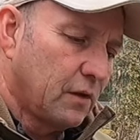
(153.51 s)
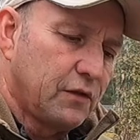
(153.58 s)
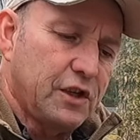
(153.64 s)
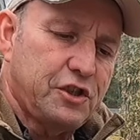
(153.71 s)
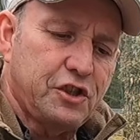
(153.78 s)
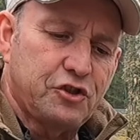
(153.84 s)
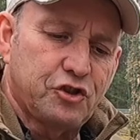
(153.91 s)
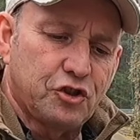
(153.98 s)

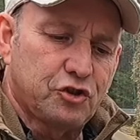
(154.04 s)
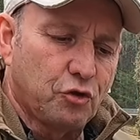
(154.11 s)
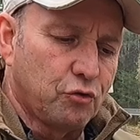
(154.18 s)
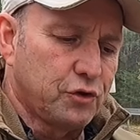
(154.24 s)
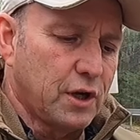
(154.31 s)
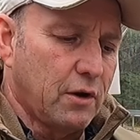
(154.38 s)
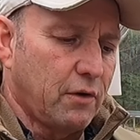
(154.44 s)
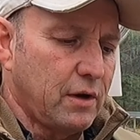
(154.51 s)
This is just
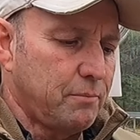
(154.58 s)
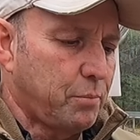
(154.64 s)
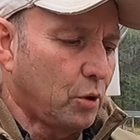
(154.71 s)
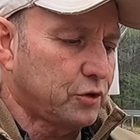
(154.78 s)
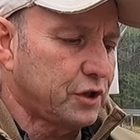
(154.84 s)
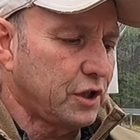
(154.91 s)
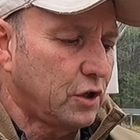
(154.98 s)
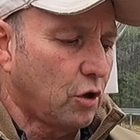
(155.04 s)
ordinary
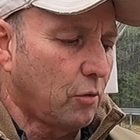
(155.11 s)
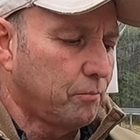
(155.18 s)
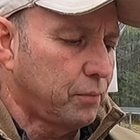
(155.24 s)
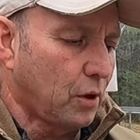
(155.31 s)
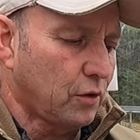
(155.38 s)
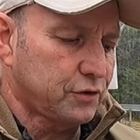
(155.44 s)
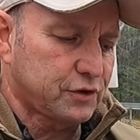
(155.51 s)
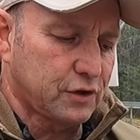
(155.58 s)
potting
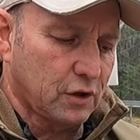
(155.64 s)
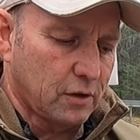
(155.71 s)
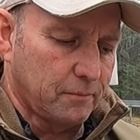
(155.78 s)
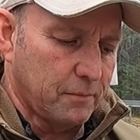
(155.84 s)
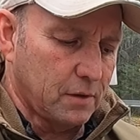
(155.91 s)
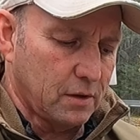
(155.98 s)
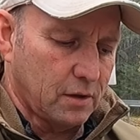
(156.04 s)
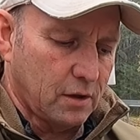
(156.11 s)
compost.
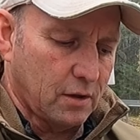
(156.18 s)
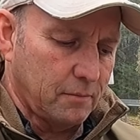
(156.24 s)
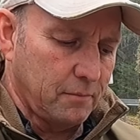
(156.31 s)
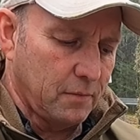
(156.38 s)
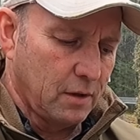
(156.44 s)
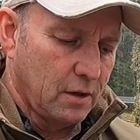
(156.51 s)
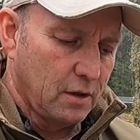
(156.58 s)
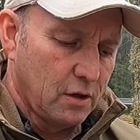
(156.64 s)
Um,
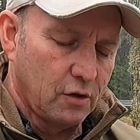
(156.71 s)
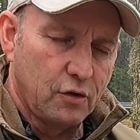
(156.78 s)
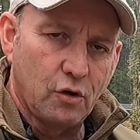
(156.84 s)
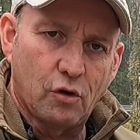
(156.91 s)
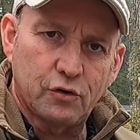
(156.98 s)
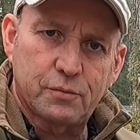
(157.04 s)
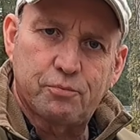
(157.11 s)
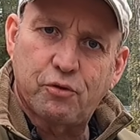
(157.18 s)
I'm
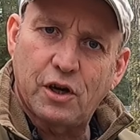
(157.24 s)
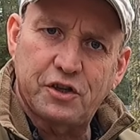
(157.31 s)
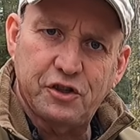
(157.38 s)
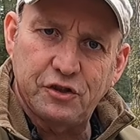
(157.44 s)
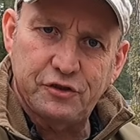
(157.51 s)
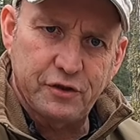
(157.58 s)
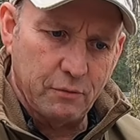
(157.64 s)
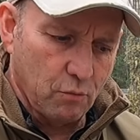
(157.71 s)
not
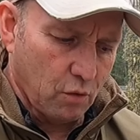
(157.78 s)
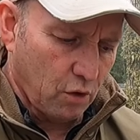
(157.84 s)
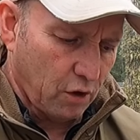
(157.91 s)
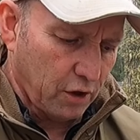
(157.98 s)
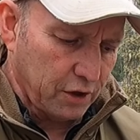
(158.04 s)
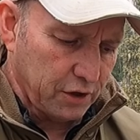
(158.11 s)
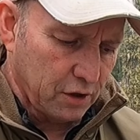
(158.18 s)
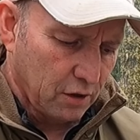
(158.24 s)
precious in what
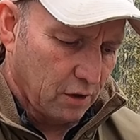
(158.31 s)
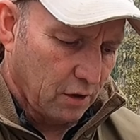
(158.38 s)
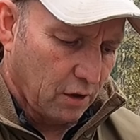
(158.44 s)
I,